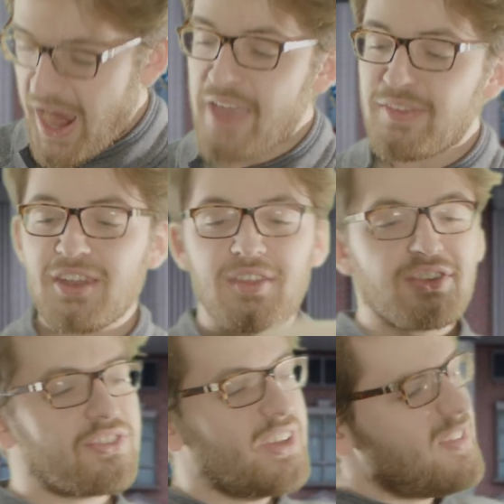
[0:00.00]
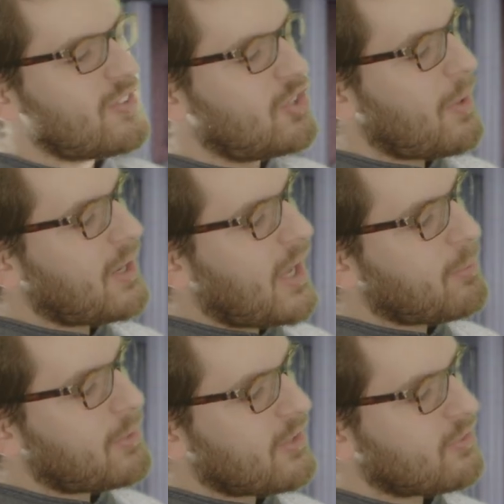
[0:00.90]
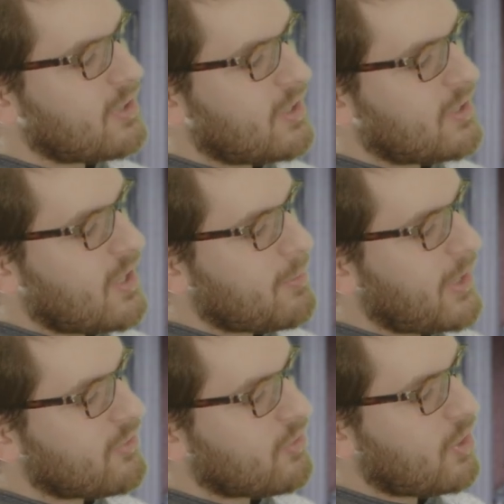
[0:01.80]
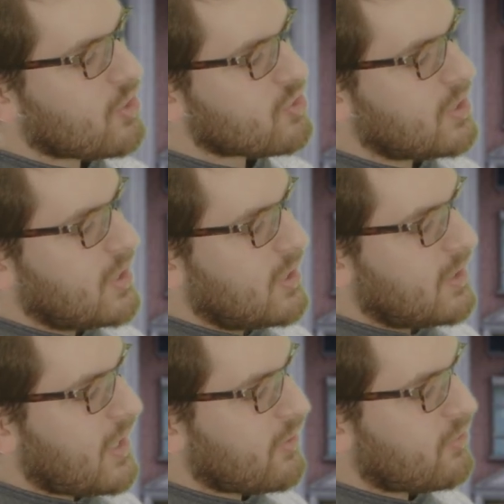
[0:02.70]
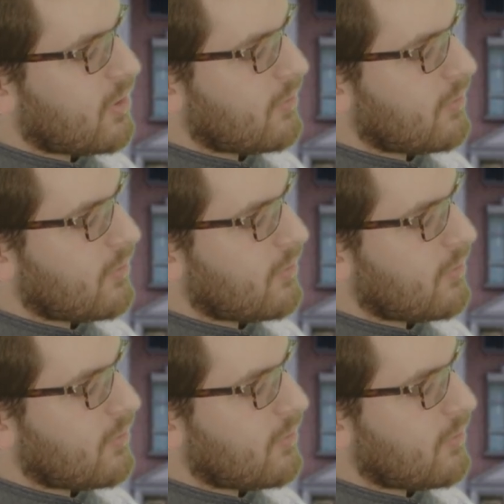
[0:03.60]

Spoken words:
And then this new headline, plans to launch tests